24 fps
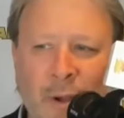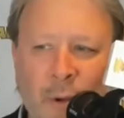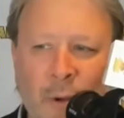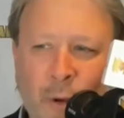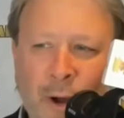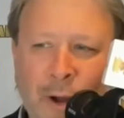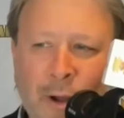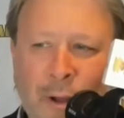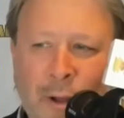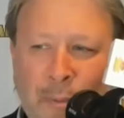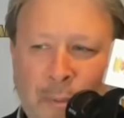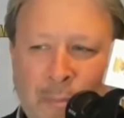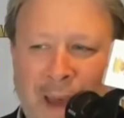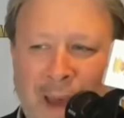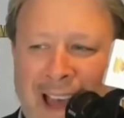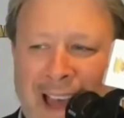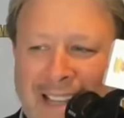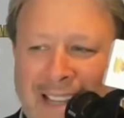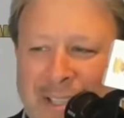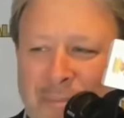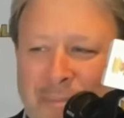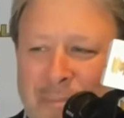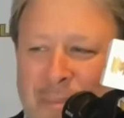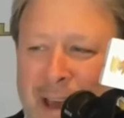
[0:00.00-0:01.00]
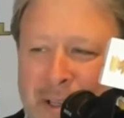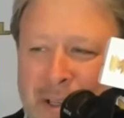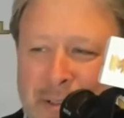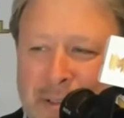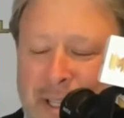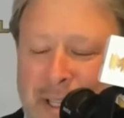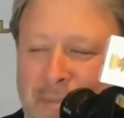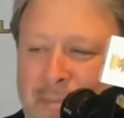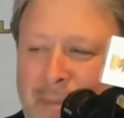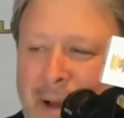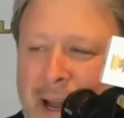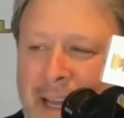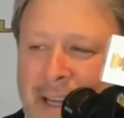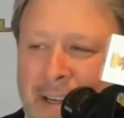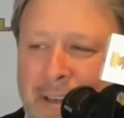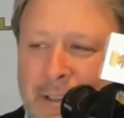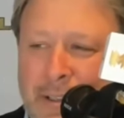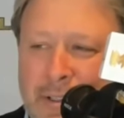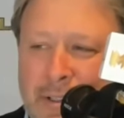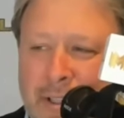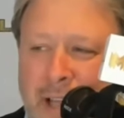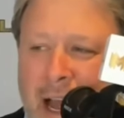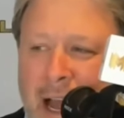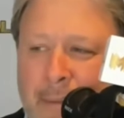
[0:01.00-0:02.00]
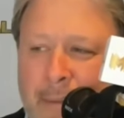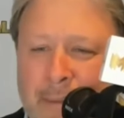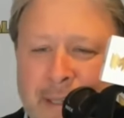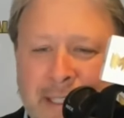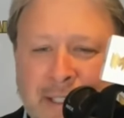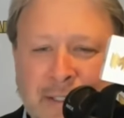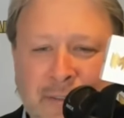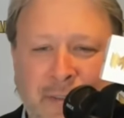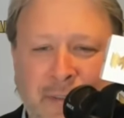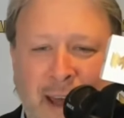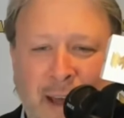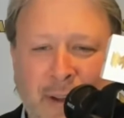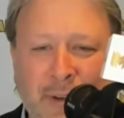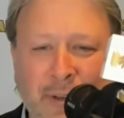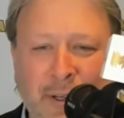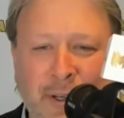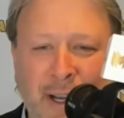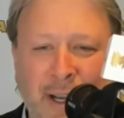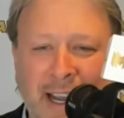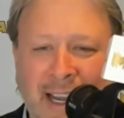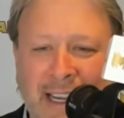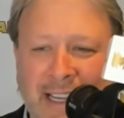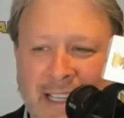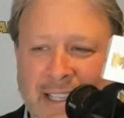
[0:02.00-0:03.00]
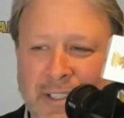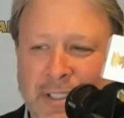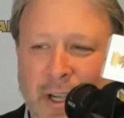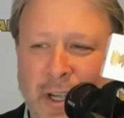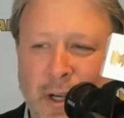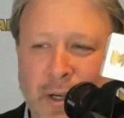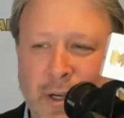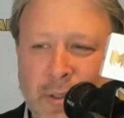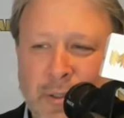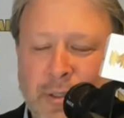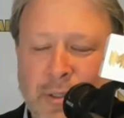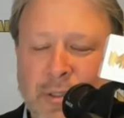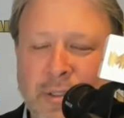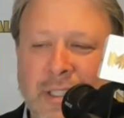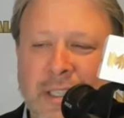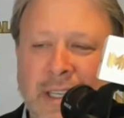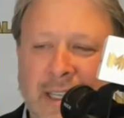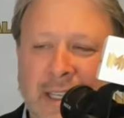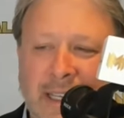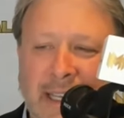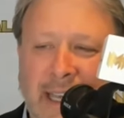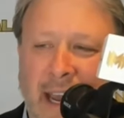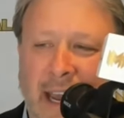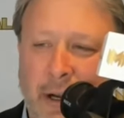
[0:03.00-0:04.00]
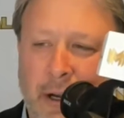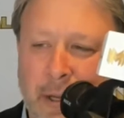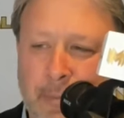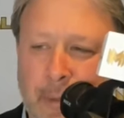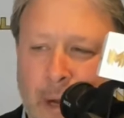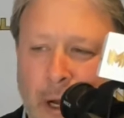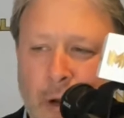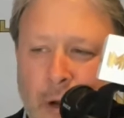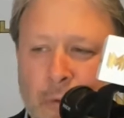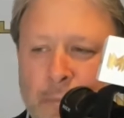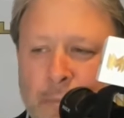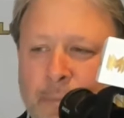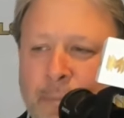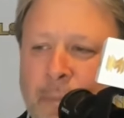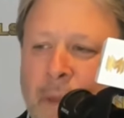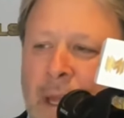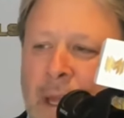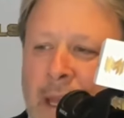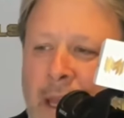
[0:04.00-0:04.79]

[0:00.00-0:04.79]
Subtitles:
Welcome back to Metals and Miners. I'm its founder and its host, Gary Bohm.